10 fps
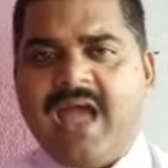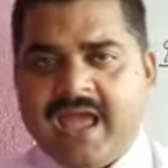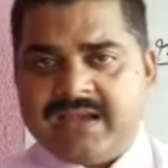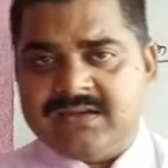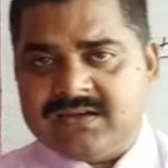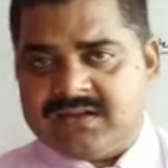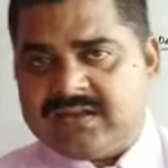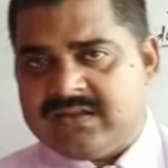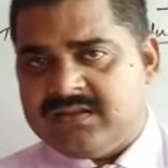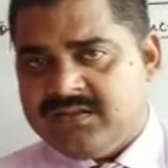
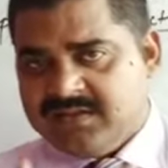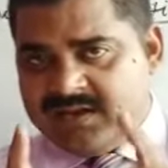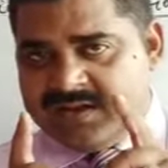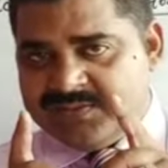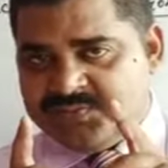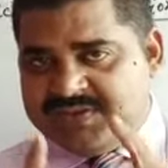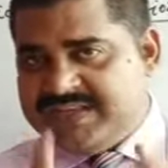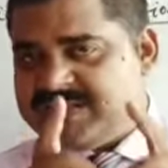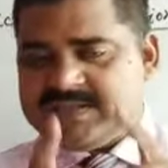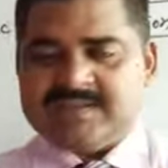and
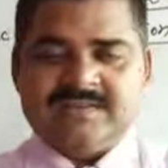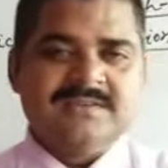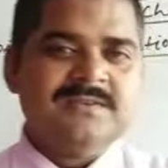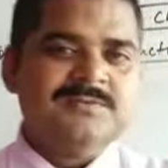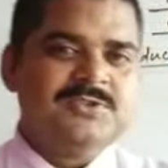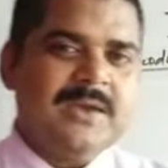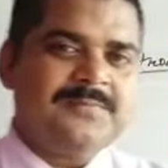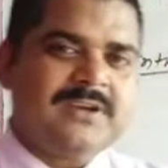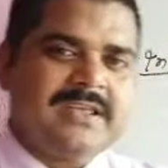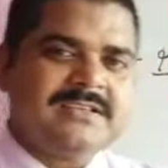this
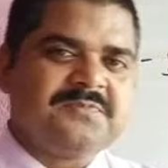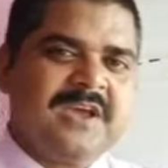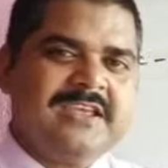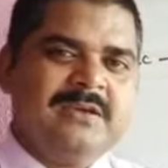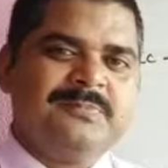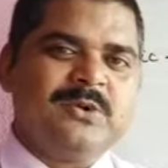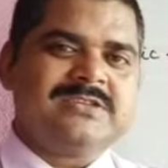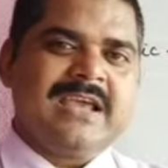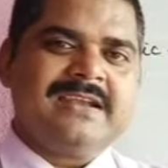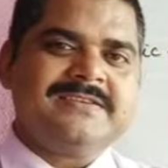chapter is very
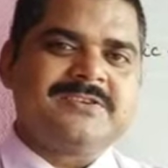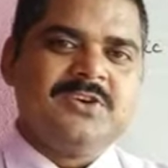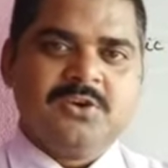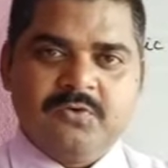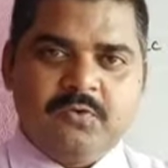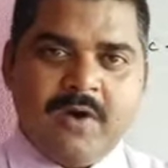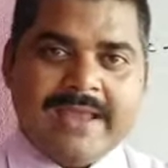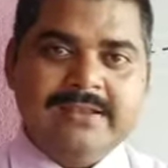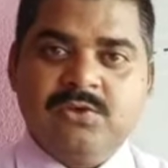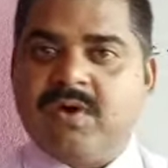important
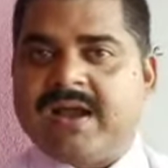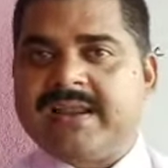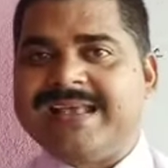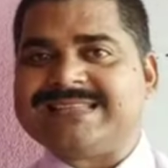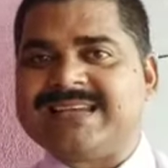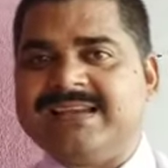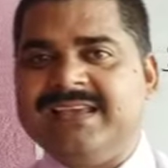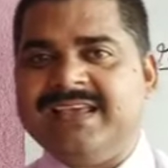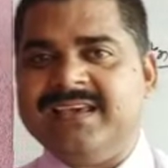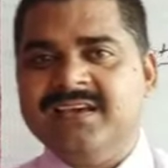while you are
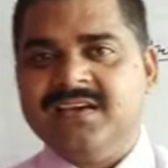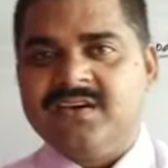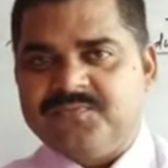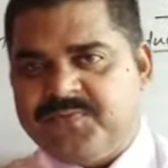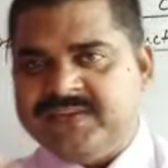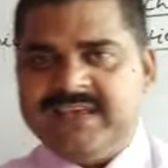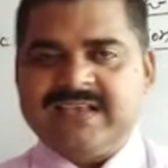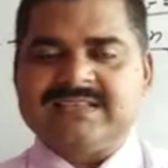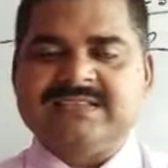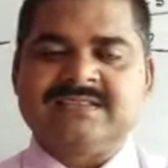studying
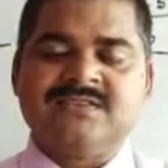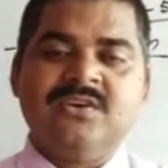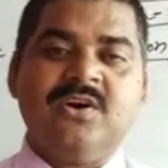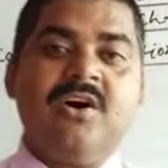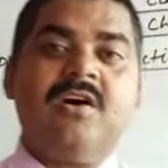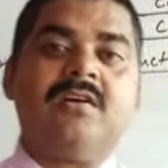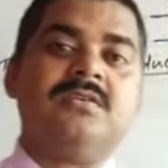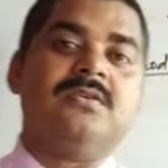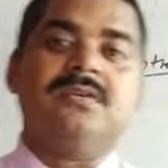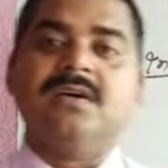physics
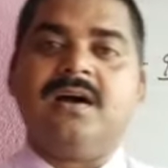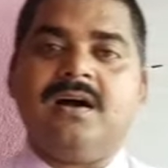or